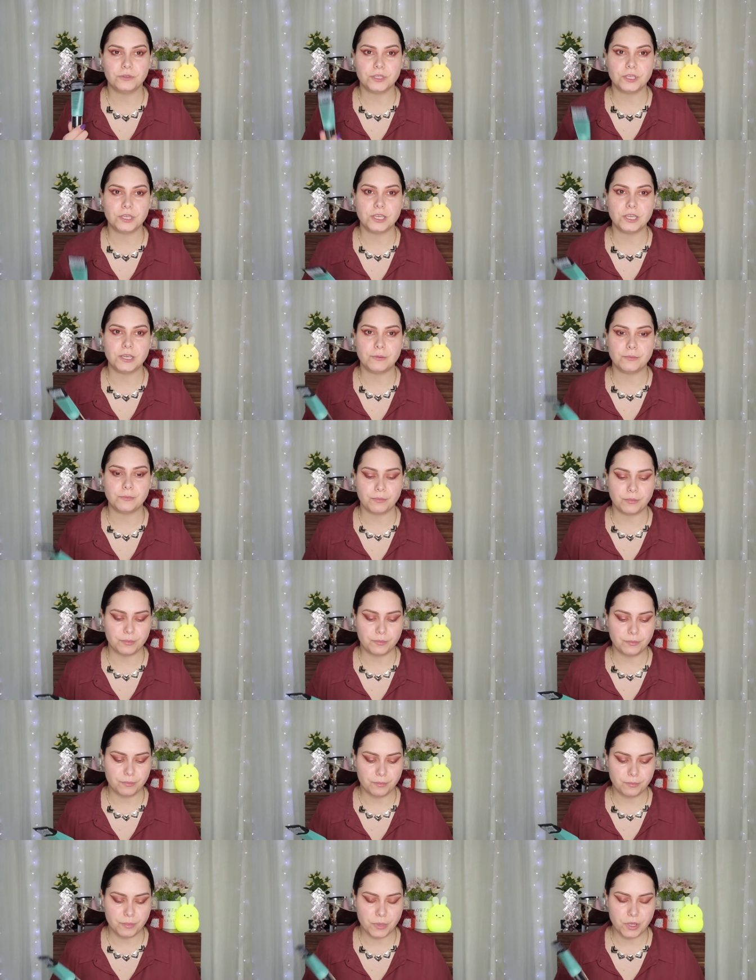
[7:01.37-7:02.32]
the
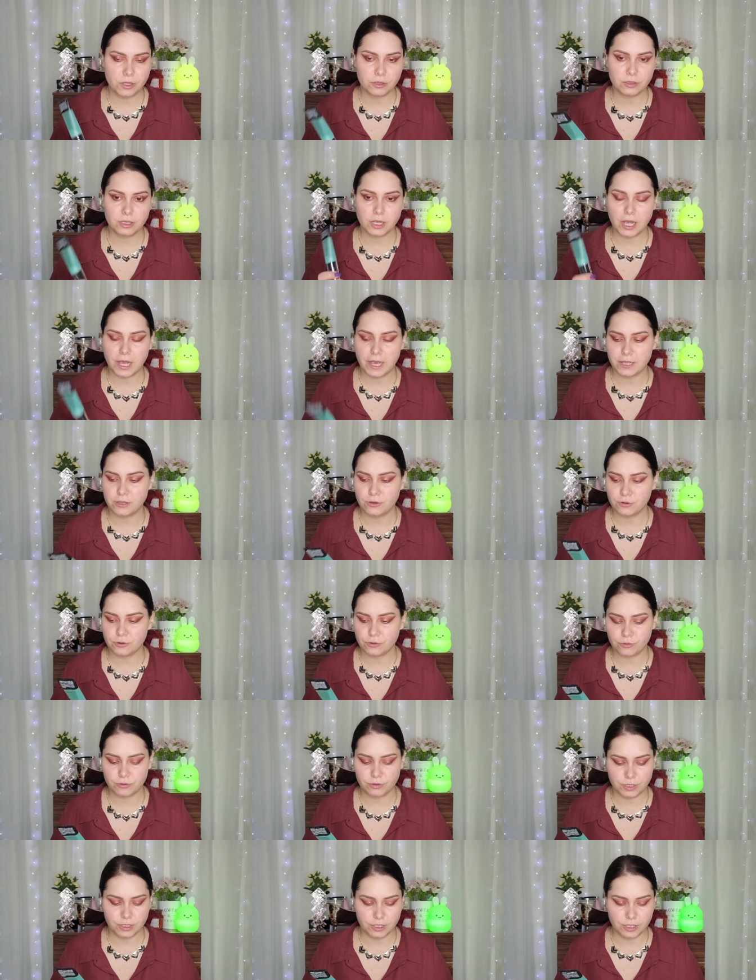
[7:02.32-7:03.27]
Milk
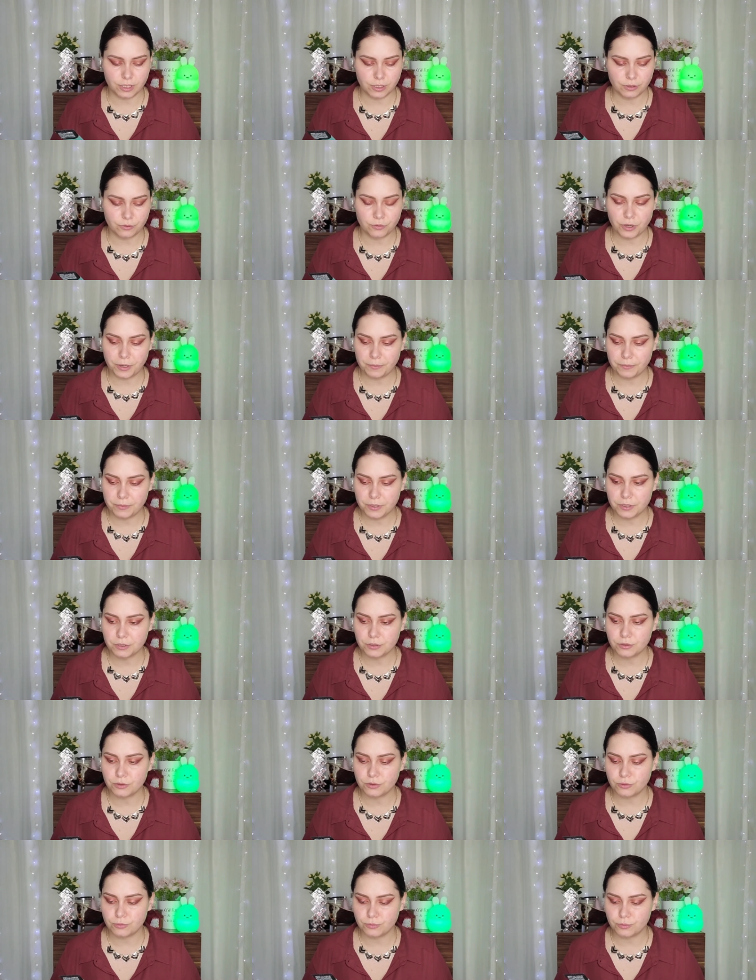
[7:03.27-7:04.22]
Hydro Grip
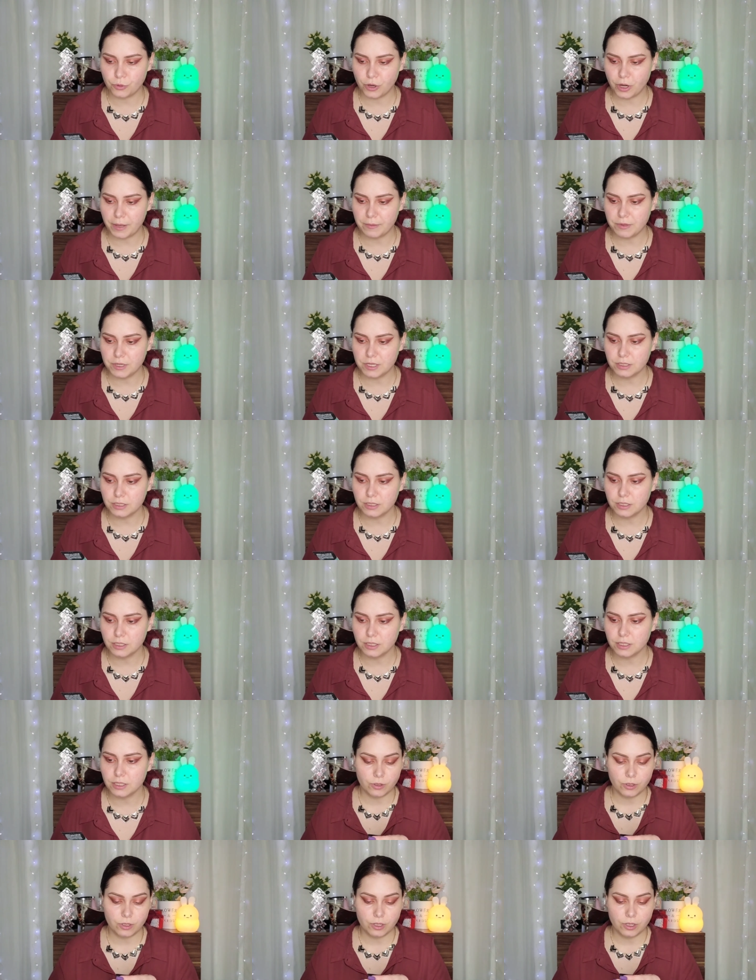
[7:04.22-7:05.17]
Primer.
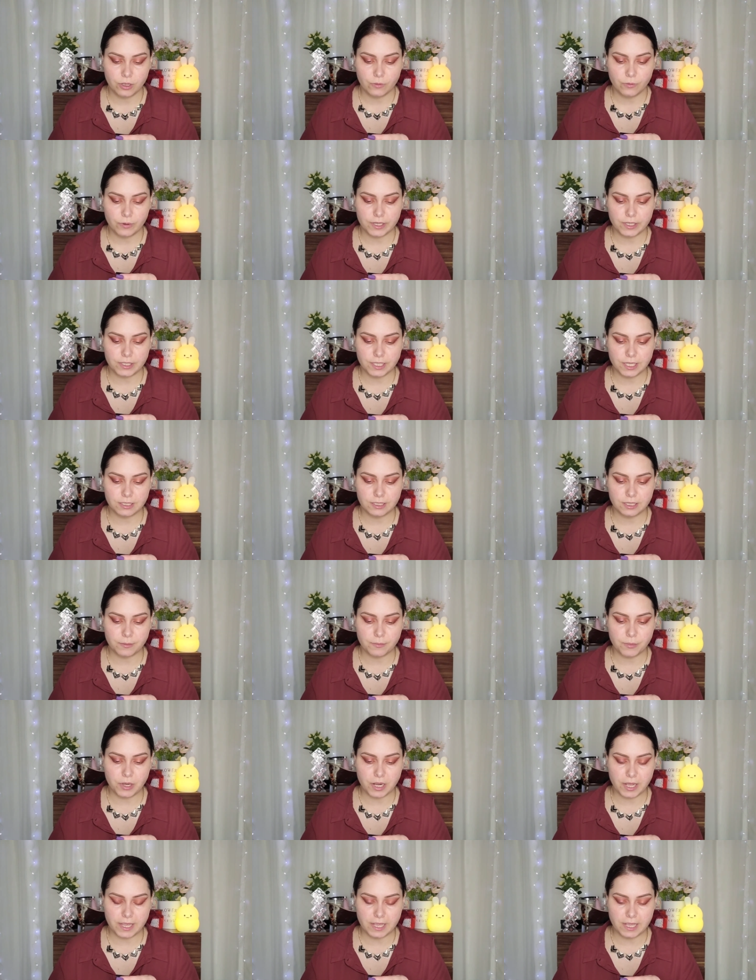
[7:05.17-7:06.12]
What it says,
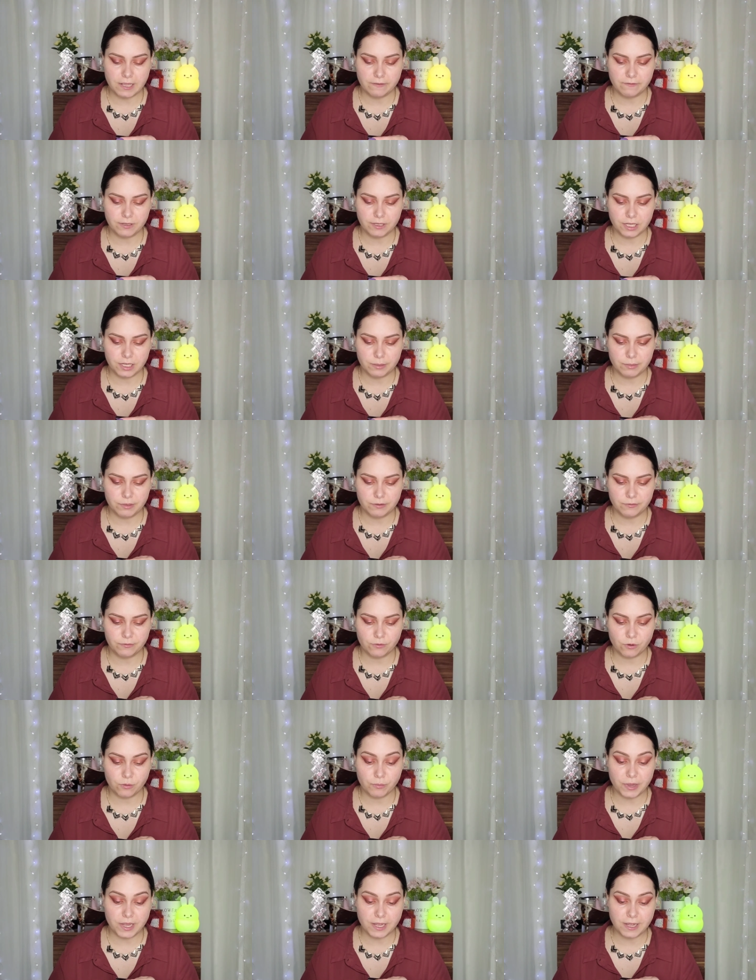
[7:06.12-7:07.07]
apply evenly before
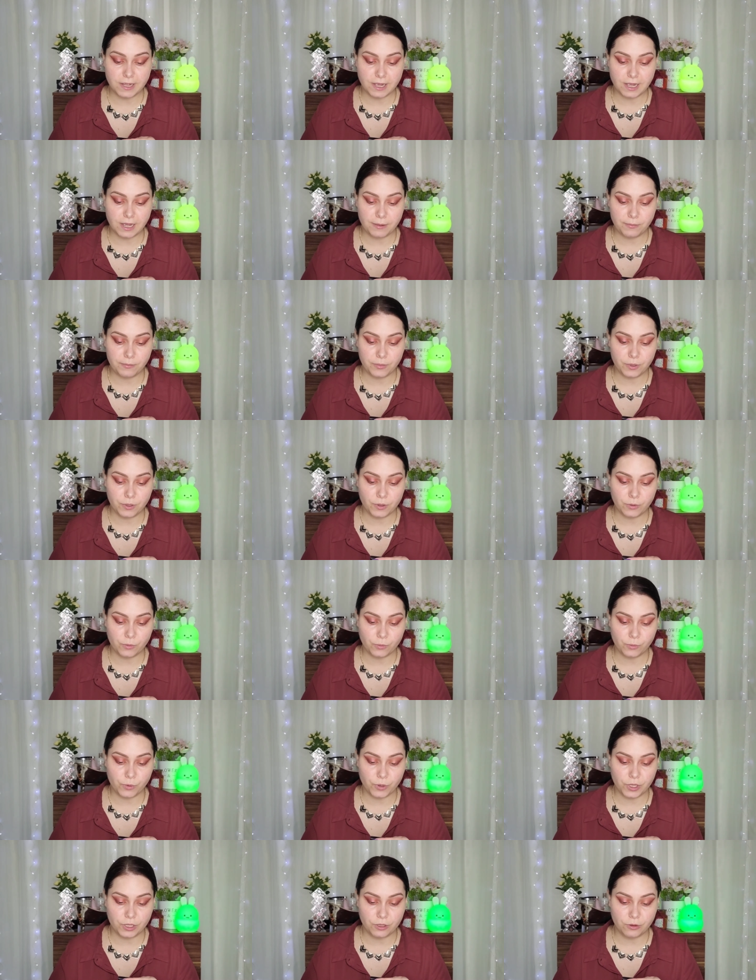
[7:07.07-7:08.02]
makeup
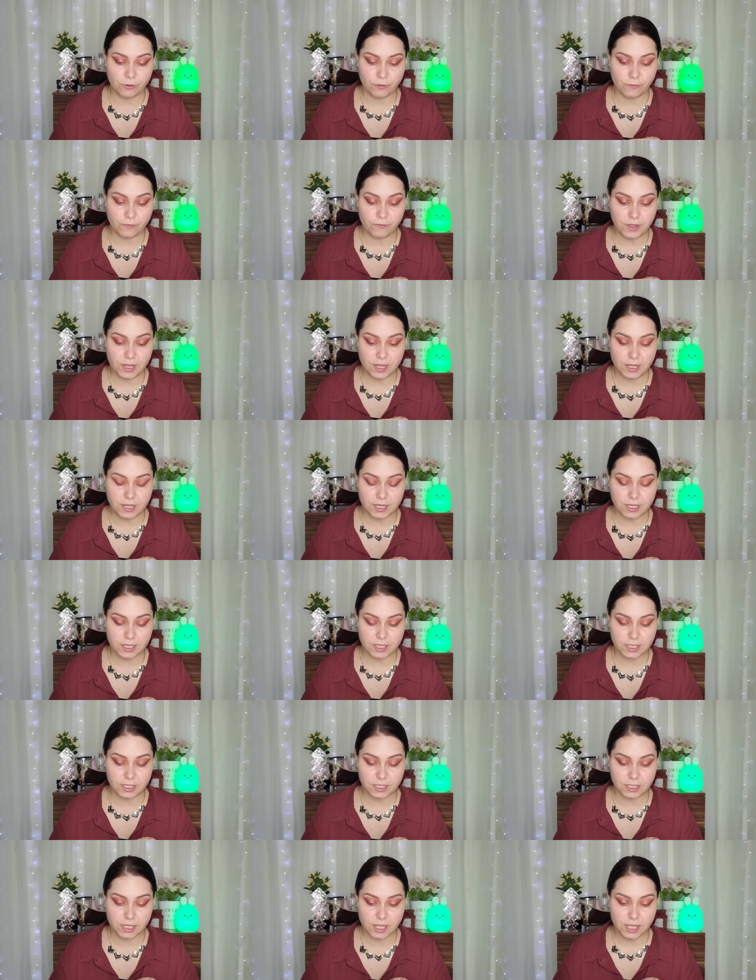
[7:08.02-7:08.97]
with your
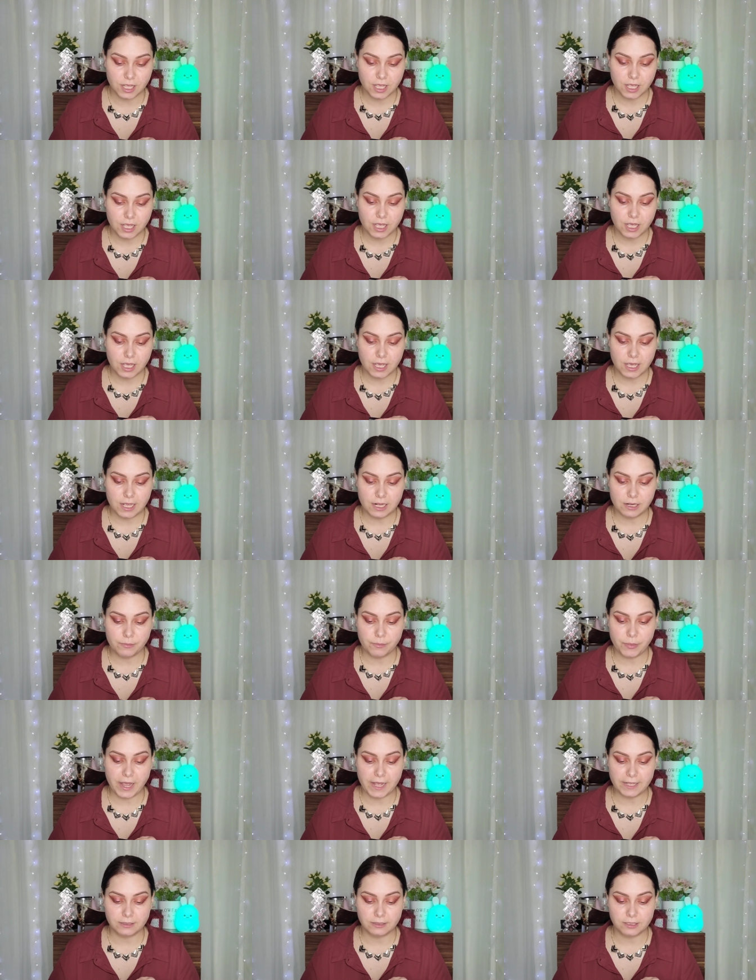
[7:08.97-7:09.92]
fingers and
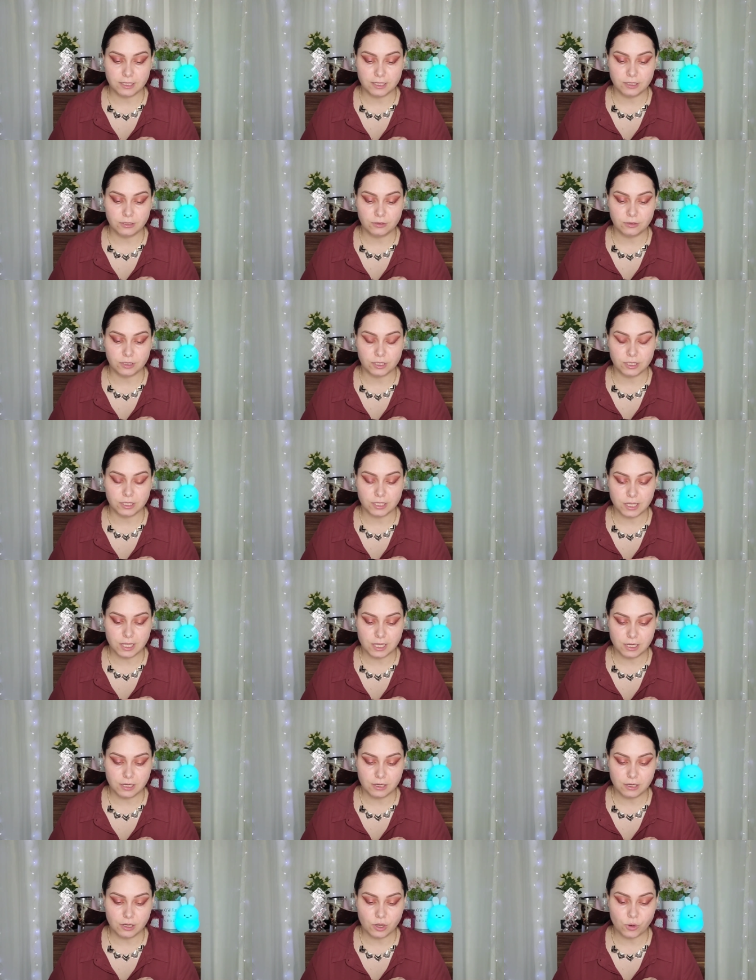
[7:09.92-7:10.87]
pat into the
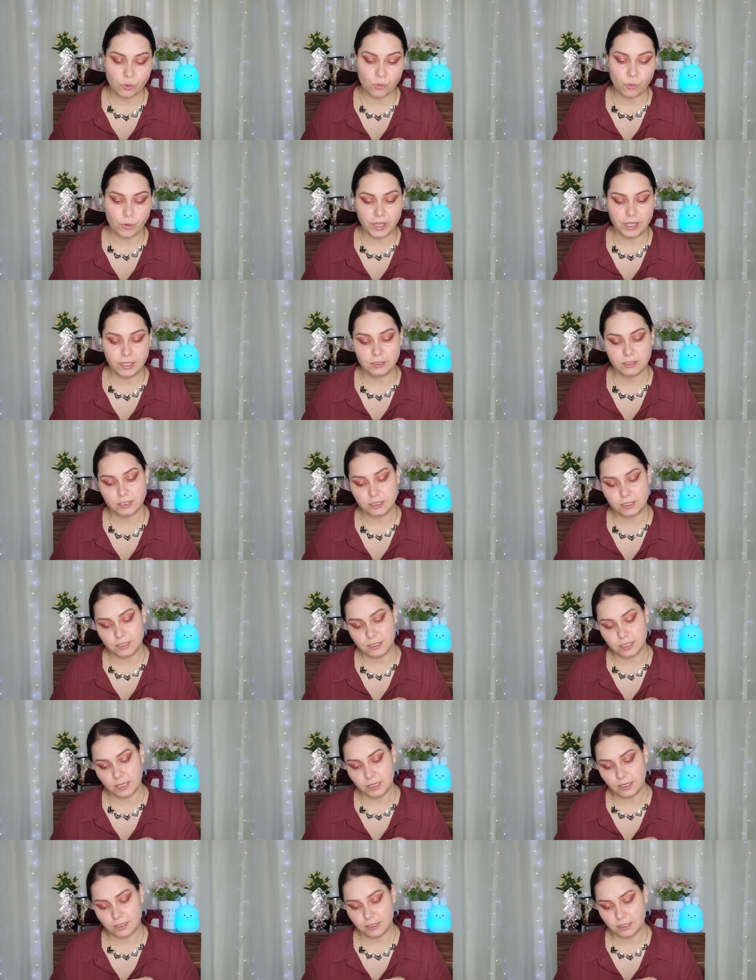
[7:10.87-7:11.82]
skin. Wait 30
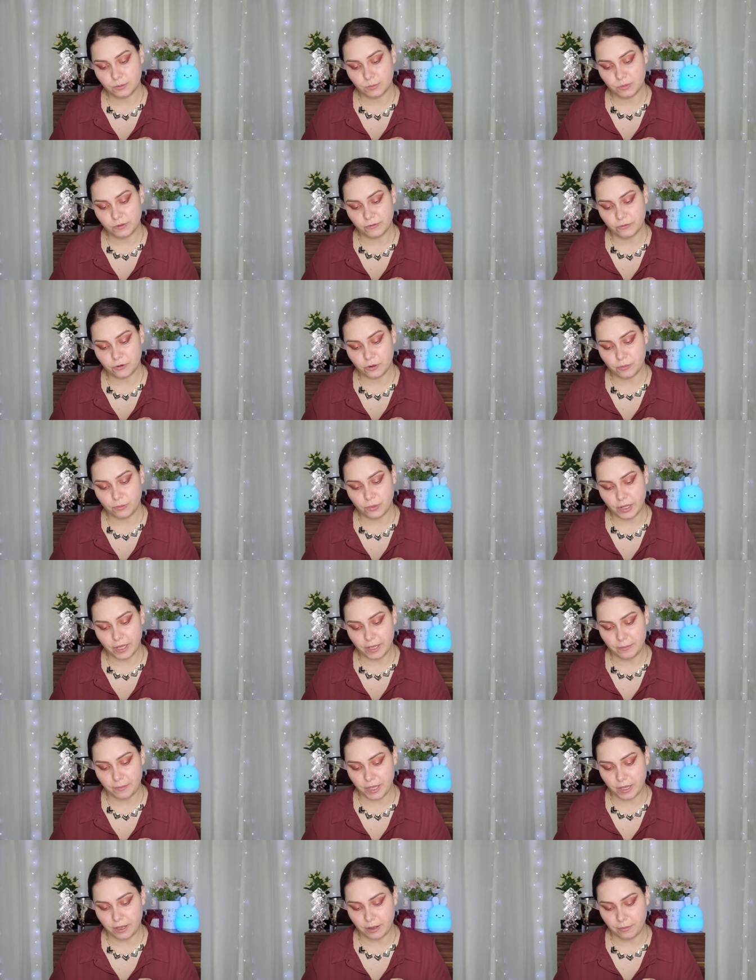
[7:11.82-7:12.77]
seconds before applying
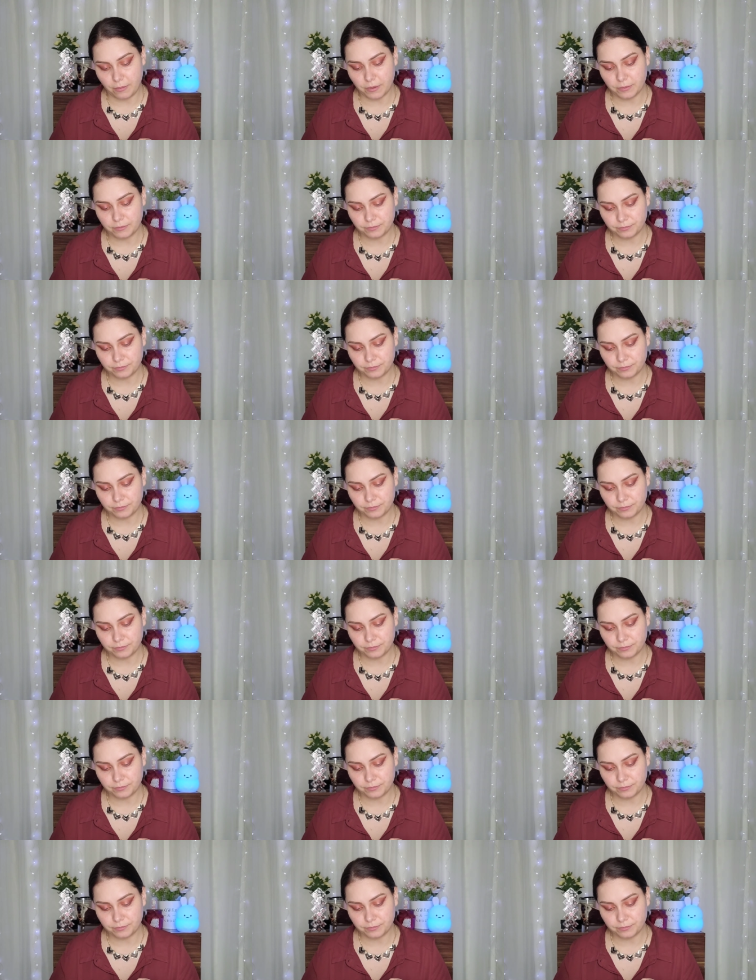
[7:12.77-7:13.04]
makeup.